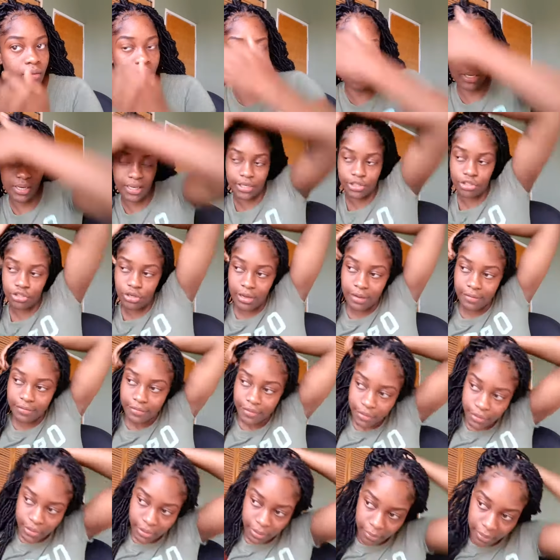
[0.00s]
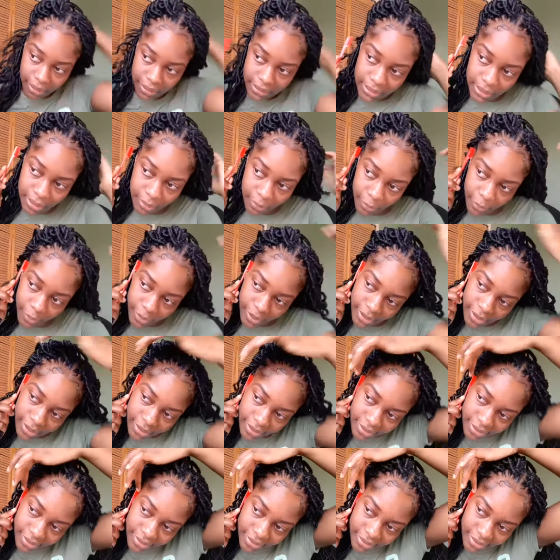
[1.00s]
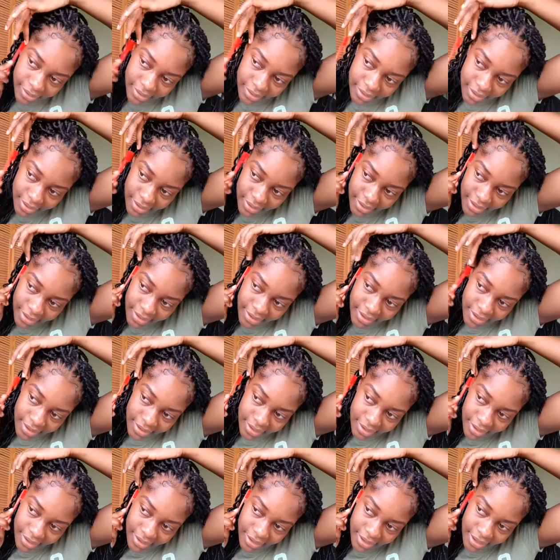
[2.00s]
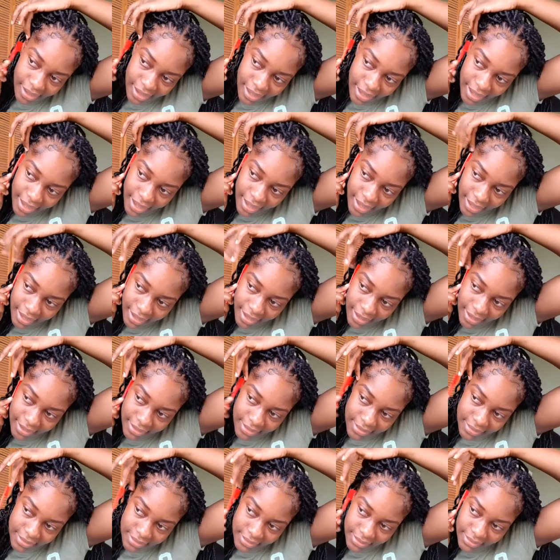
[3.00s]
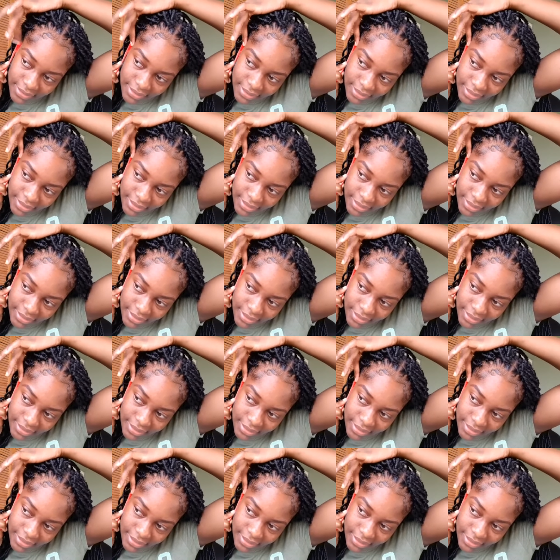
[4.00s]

Yeah, try to do the bottom one. Guys,